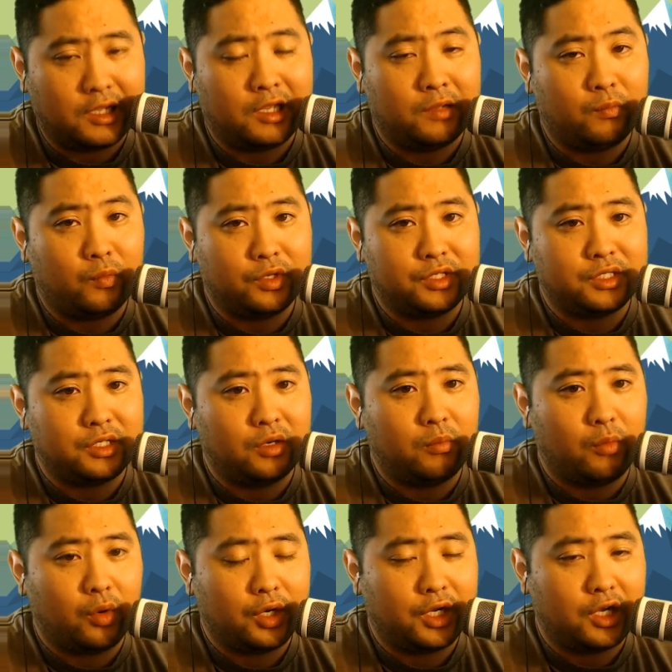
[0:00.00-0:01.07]
It was still
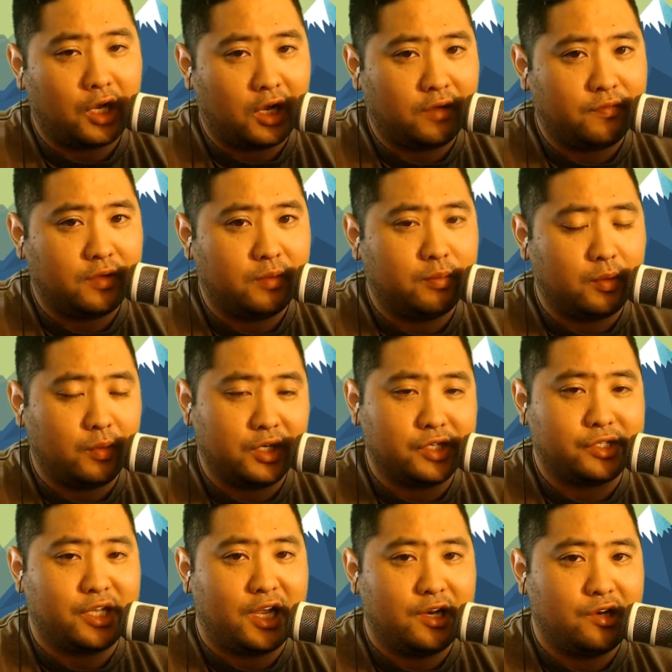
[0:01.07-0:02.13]
morning coffee, but we
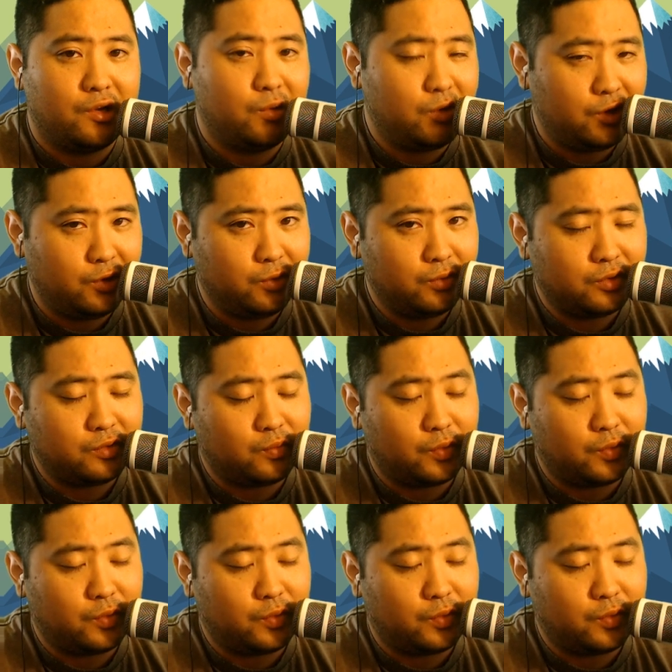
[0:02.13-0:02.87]
just had no news.